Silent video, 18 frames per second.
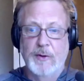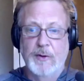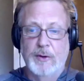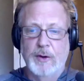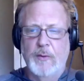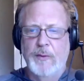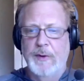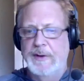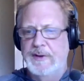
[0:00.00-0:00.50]

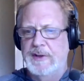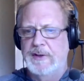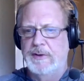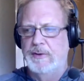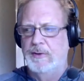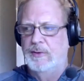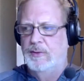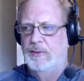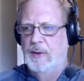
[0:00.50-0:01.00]
going
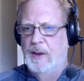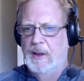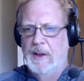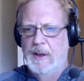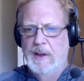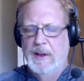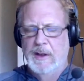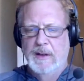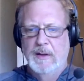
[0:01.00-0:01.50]
to
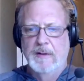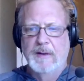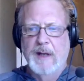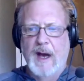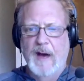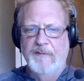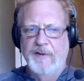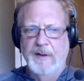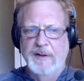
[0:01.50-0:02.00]

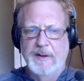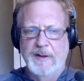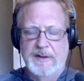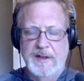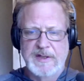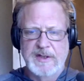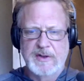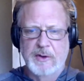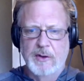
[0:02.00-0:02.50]
dive into
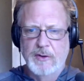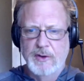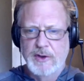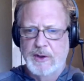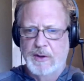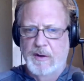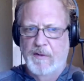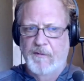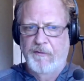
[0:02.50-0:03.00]
disclosure